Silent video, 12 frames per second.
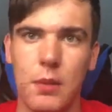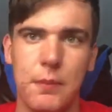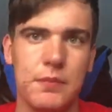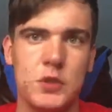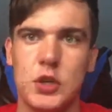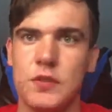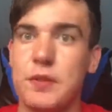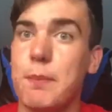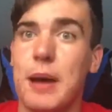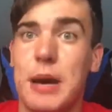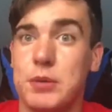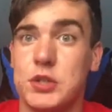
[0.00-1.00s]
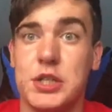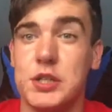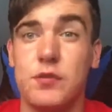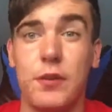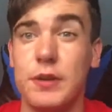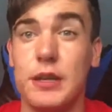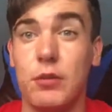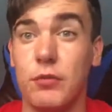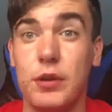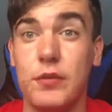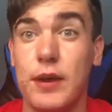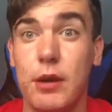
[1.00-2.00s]
shift in power changes throughout the year on
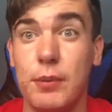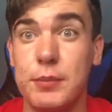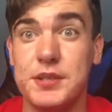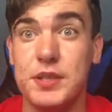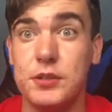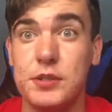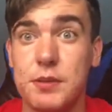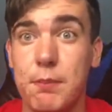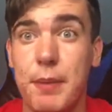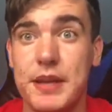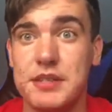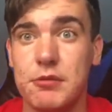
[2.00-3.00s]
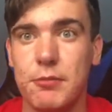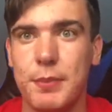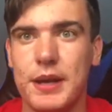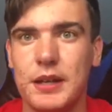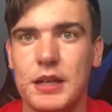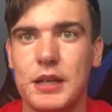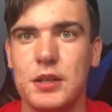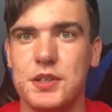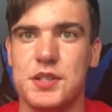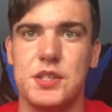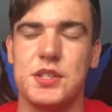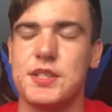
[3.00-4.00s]
FIFA, how people start using better and better
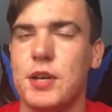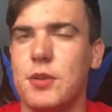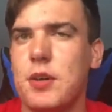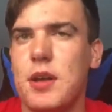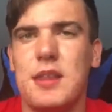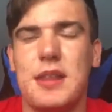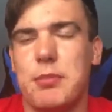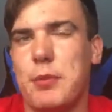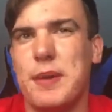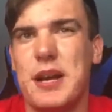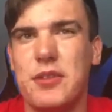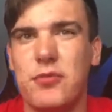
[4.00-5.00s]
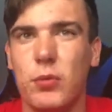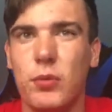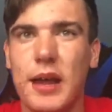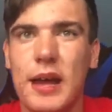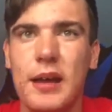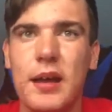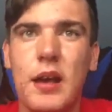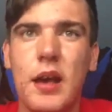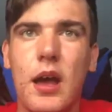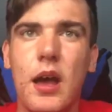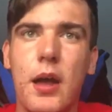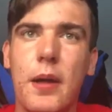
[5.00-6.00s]
cards, just so they're prepared for all
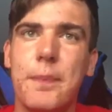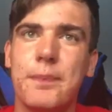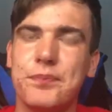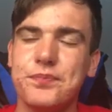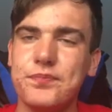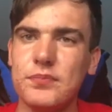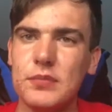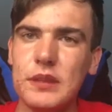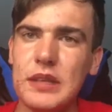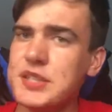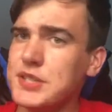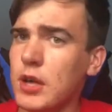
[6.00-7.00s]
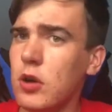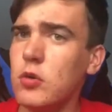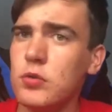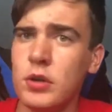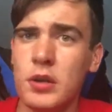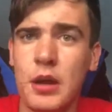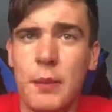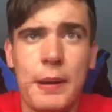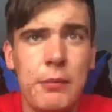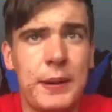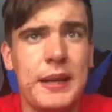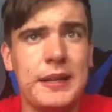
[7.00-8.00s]
that. So
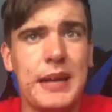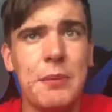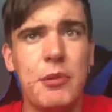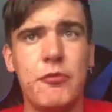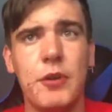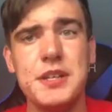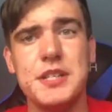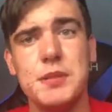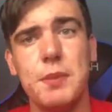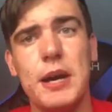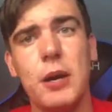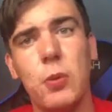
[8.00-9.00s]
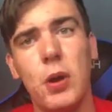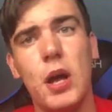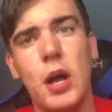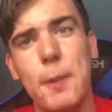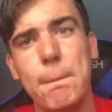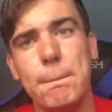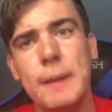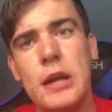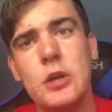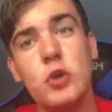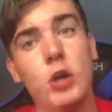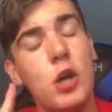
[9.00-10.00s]
about playing the game with friends as well,
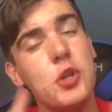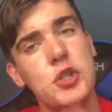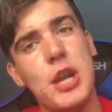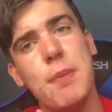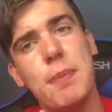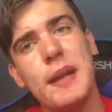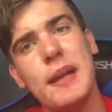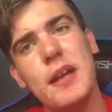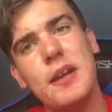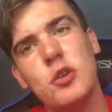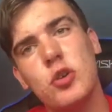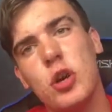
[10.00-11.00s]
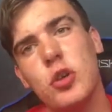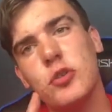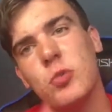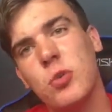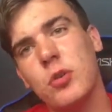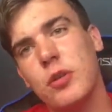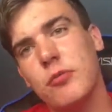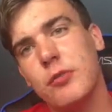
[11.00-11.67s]
you can't share play it, you can't do online